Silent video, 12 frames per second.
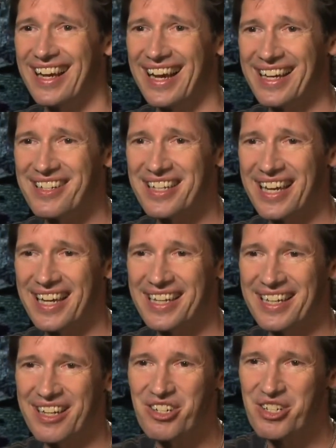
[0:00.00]
And,
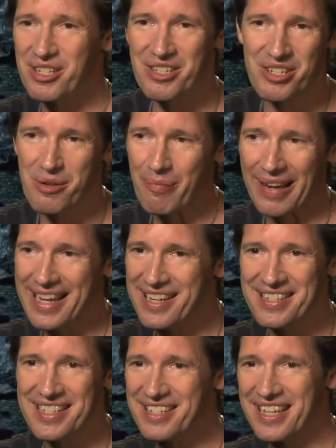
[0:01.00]
she
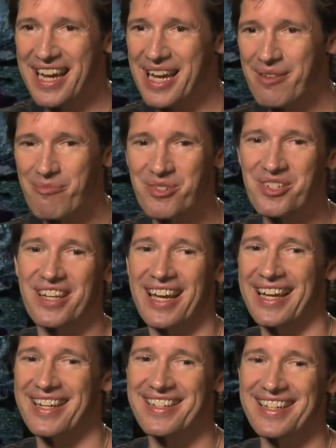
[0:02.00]
plays these games,
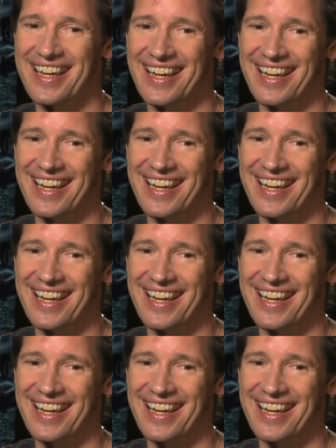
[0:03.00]
and,